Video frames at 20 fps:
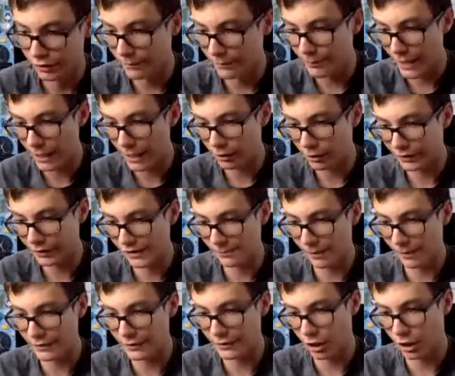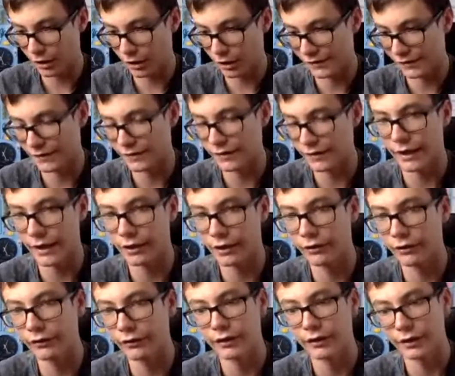Barry is my darkest
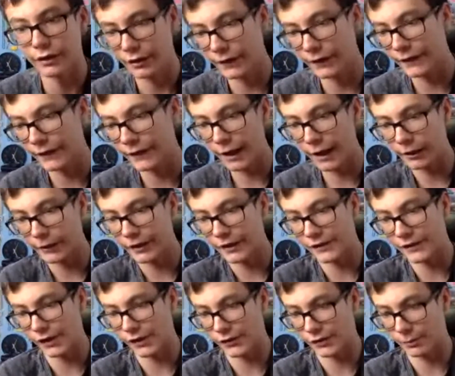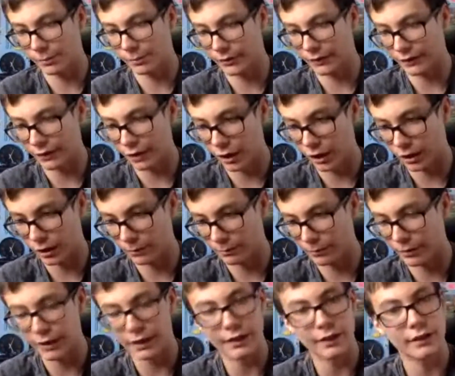snail. Gary is also pretty dark,
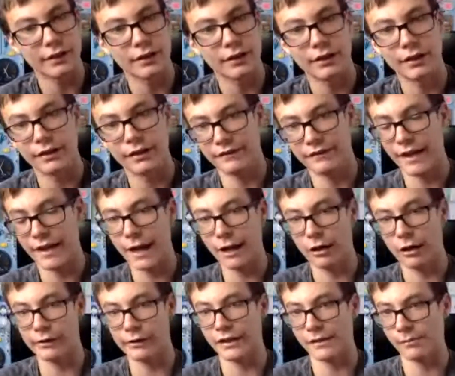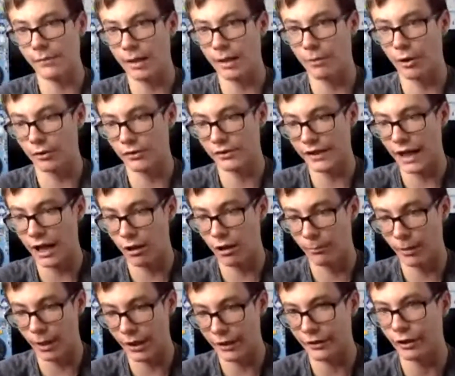but Terry is my most
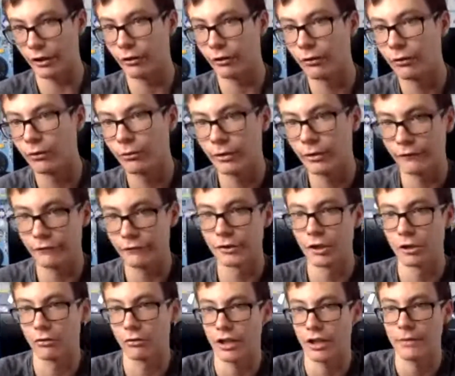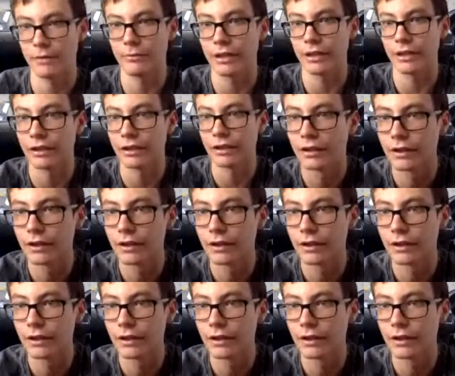albino, if you know what I mean.